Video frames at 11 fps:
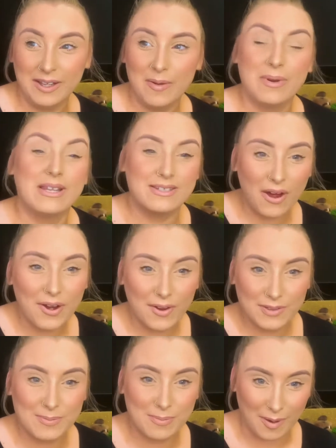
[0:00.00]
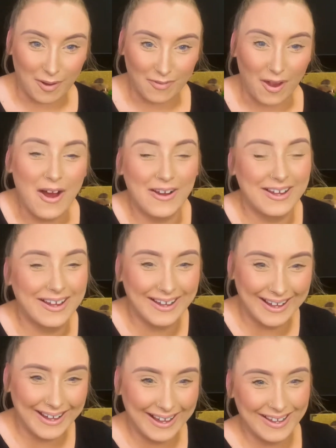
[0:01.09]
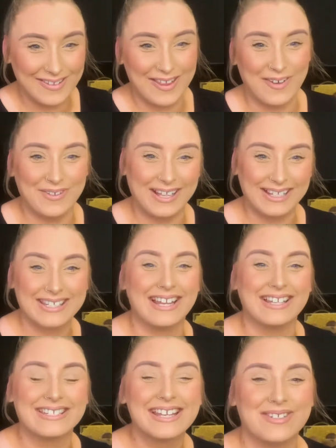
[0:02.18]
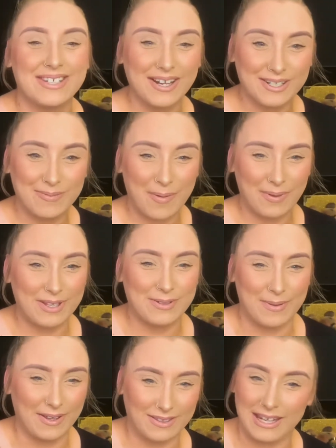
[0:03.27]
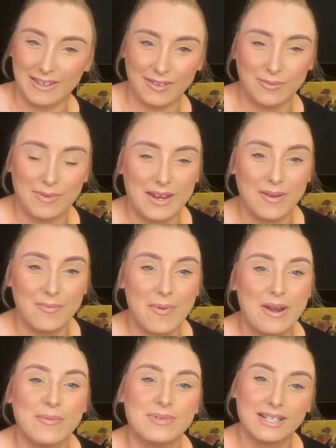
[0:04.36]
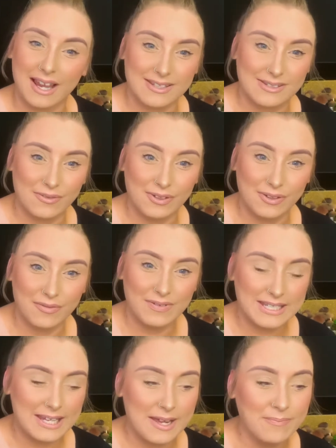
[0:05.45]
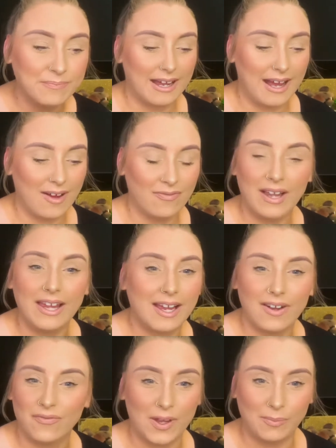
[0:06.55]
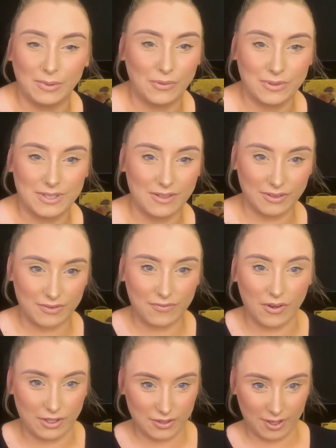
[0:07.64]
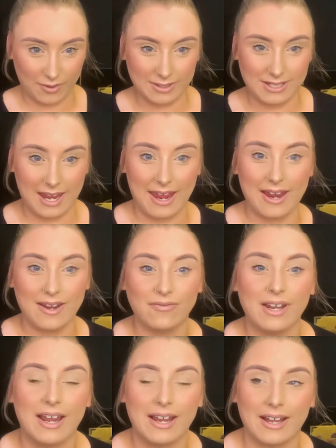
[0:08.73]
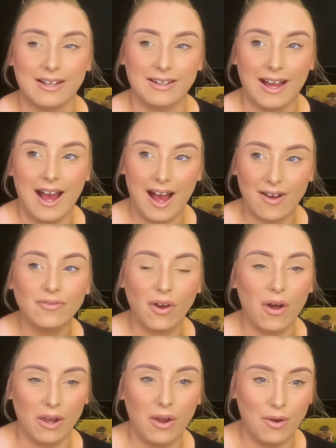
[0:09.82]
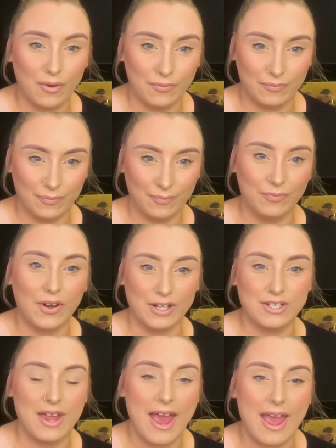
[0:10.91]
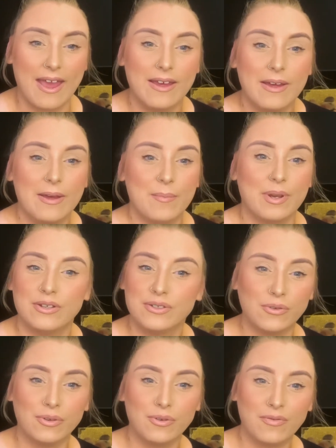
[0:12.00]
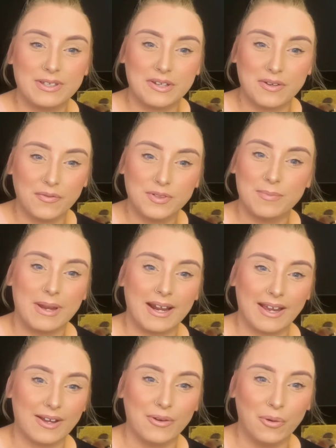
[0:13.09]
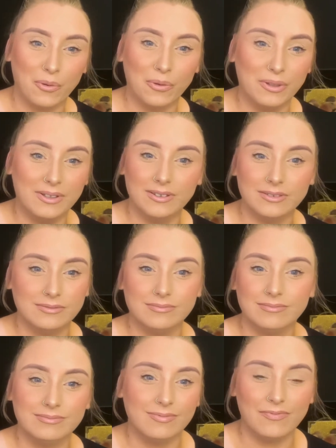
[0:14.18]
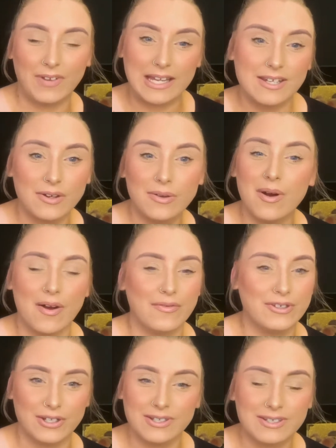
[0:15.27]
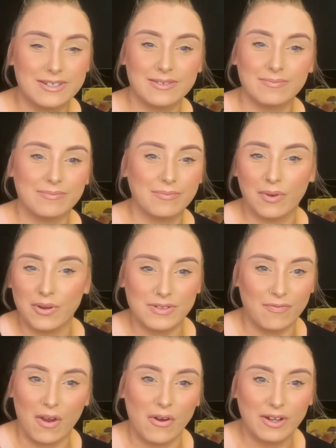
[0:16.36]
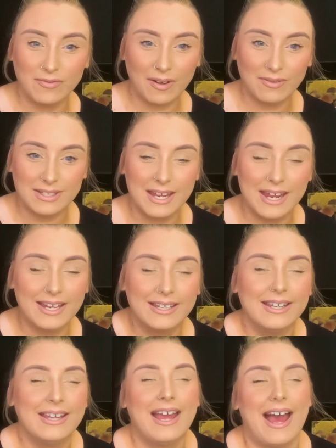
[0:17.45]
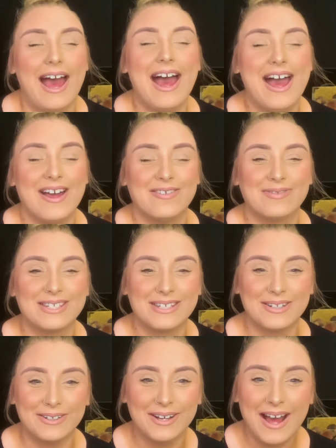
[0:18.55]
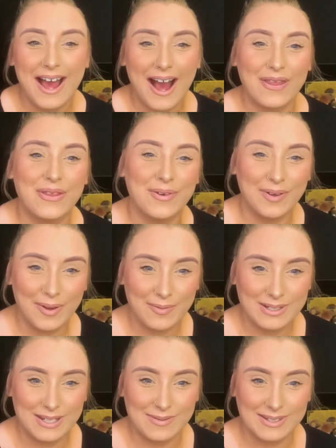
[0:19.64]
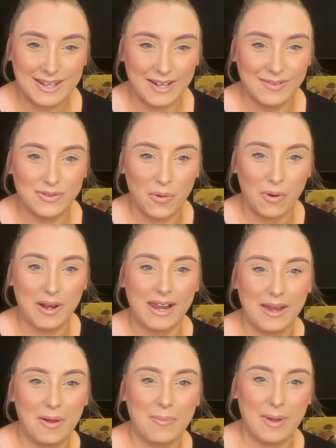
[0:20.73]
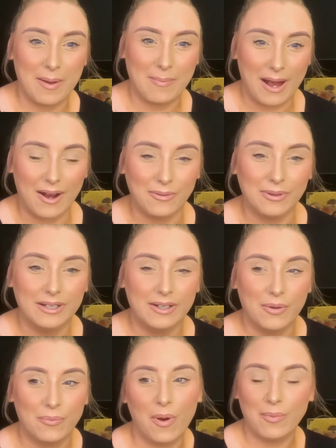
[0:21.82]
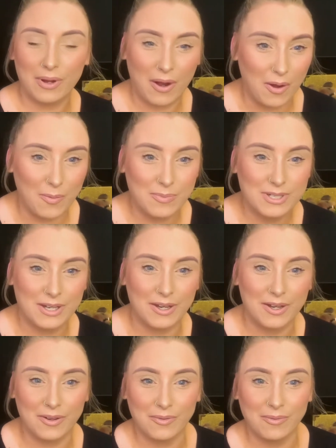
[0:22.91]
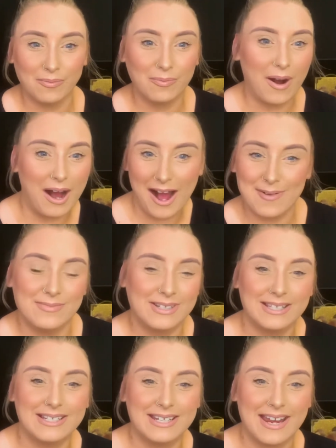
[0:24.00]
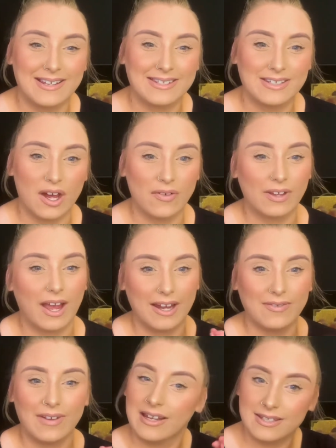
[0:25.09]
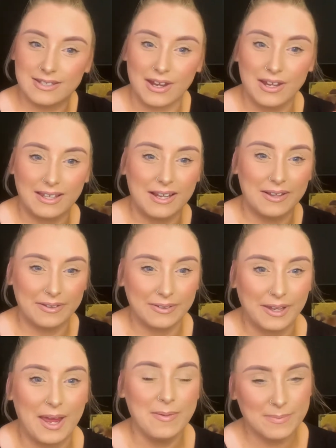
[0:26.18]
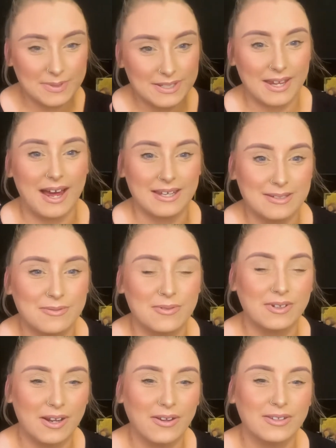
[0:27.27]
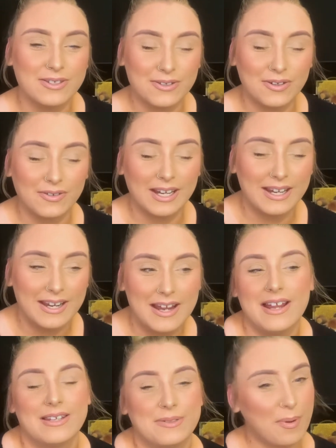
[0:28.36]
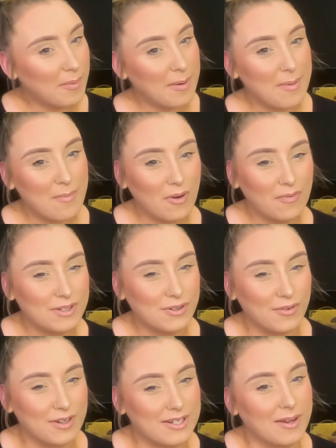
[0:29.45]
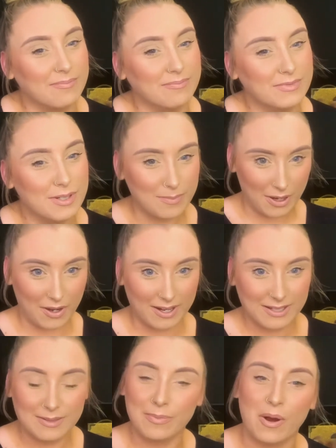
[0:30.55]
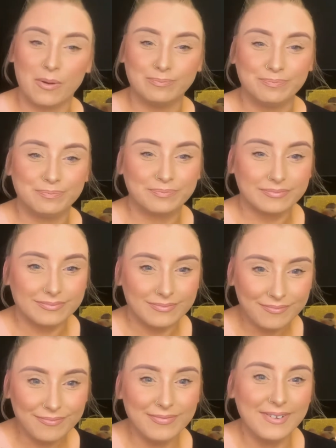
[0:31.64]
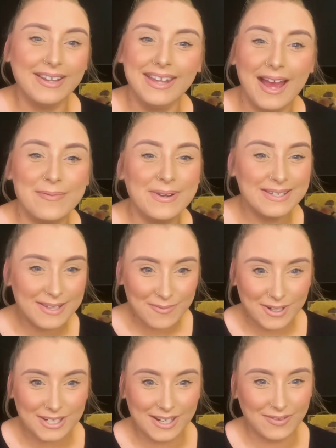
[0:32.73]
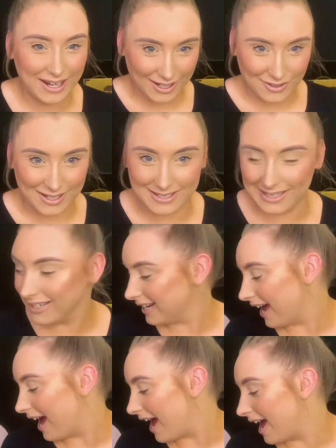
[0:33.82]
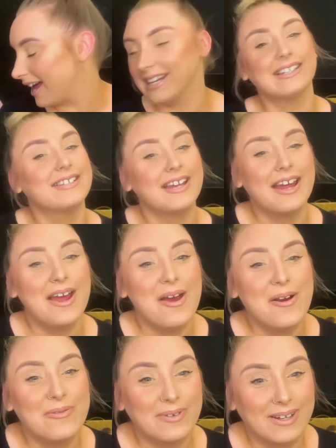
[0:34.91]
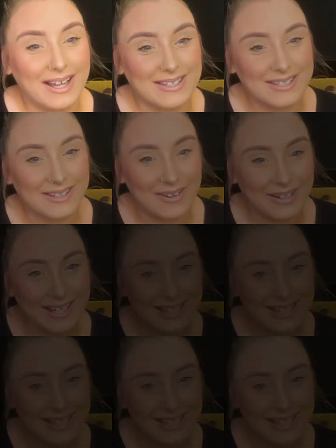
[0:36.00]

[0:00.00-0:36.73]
but it started off as a proper vlog, if that makes sense. It was actually my brother's birthday the other week and we went up to Glasgow to go and visit him. I felt like I'd filmed loads and loads of footage throughout the day, and I feel like I have got a lot of footage there, but I don't know if it's enough to make like a whole video of just us vlogging around the day. So I thought what I would do is kind of talk a little bit about what we got up to, what happened in the day and stuff, and kind of insert the little clips as I'm going along the story. It's probably a bit more of a story time, to be honest, but yeah, please keep watching if you're interested, and we'll get started.